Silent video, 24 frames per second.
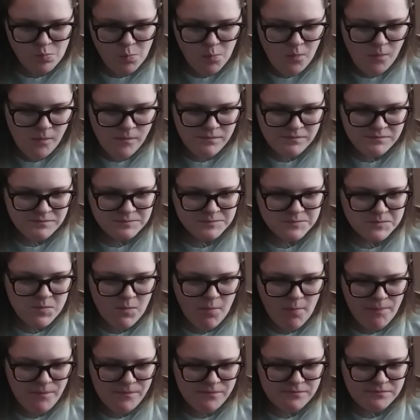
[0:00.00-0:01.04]

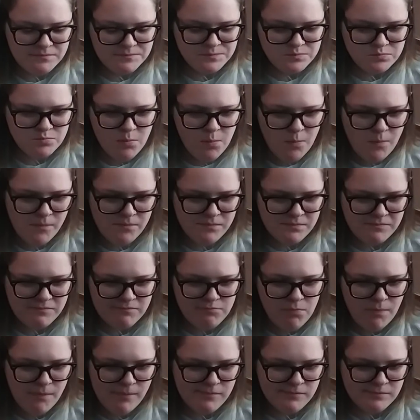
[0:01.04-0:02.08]

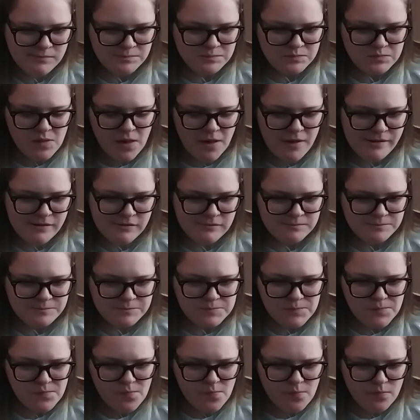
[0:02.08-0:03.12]

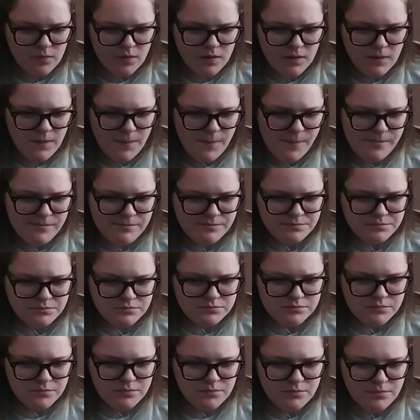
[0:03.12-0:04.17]
(not speaking)